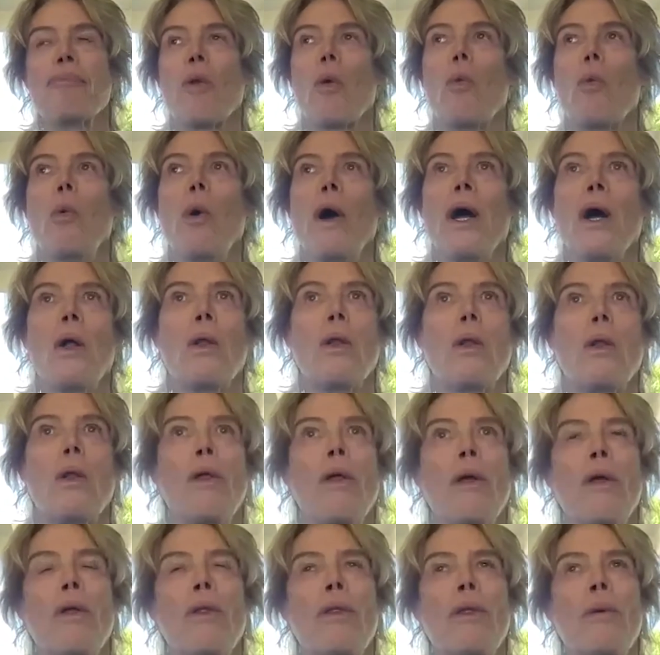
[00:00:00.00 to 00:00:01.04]

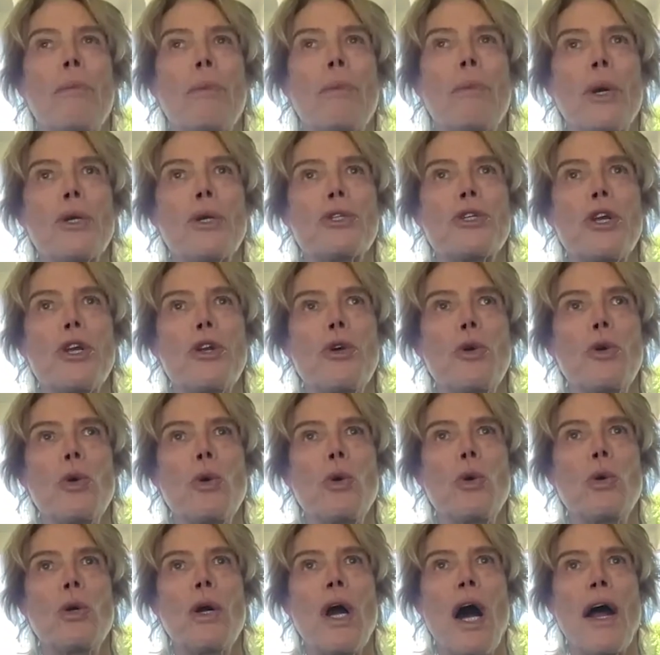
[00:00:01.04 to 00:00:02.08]
Well, the person
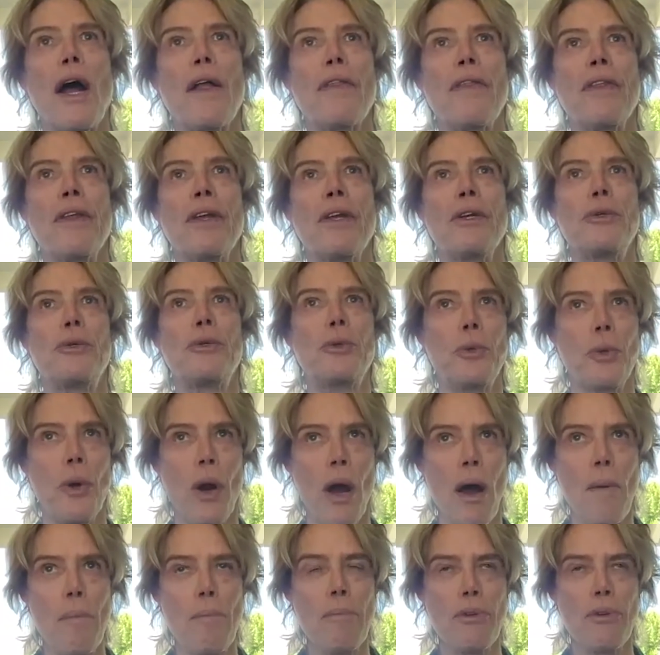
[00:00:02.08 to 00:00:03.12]
who got the
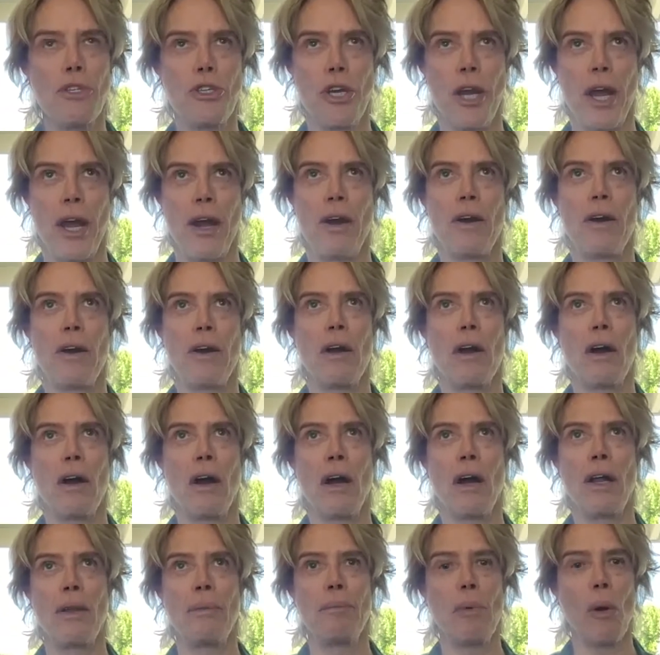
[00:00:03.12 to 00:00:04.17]
drum chair
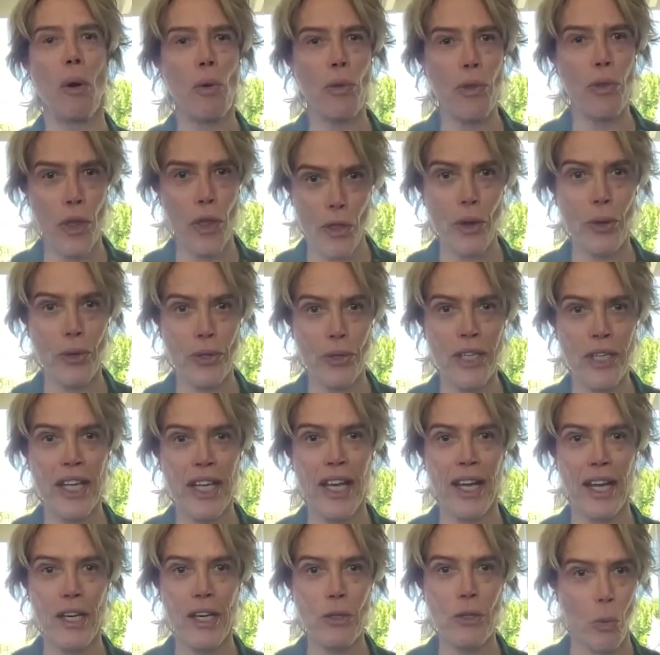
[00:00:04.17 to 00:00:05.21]
on both of those
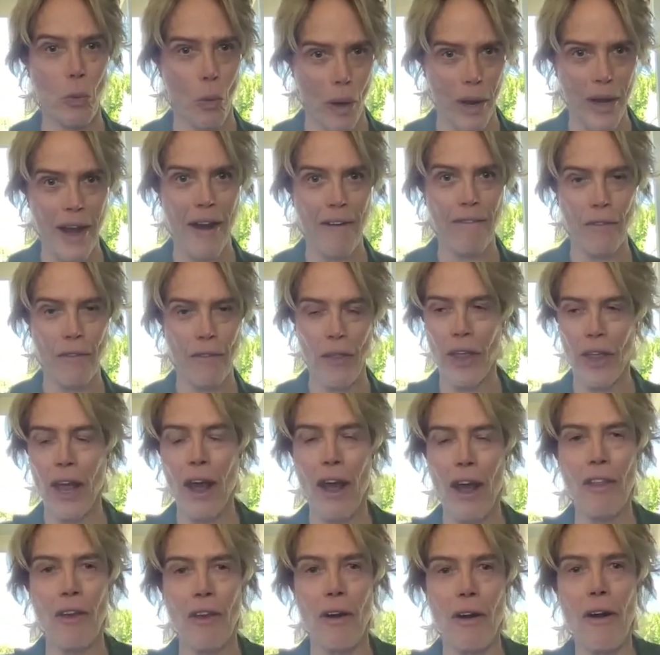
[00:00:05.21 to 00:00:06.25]
gigs, one after the
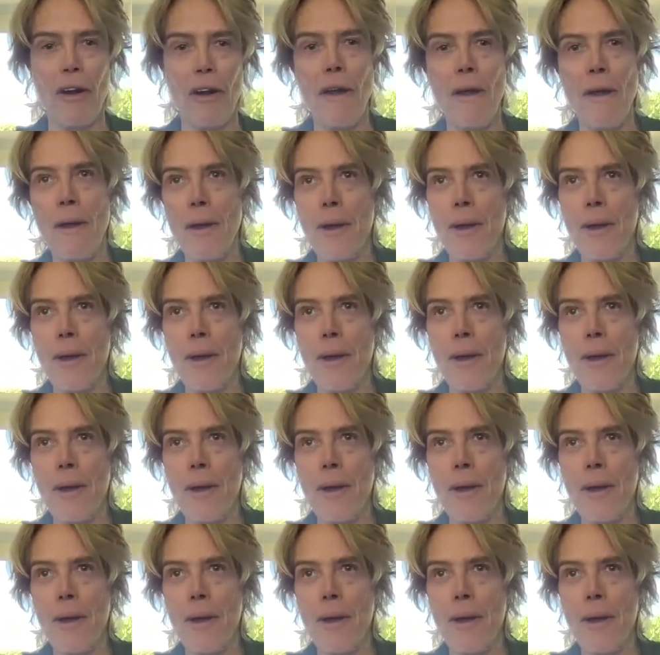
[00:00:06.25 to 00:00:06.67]
other,